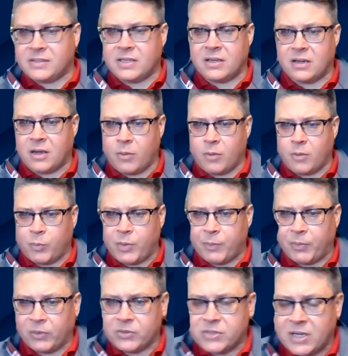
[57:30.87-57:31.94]
I see a couple
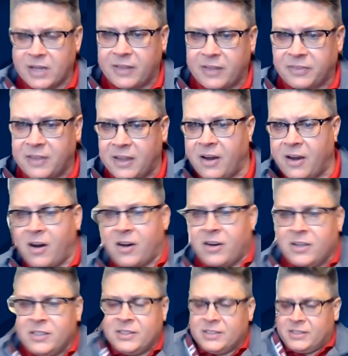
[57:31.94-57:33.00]
people say that they
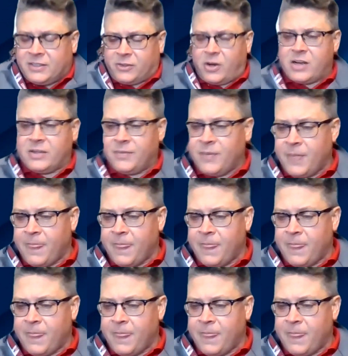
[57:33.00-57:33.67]
are. Great.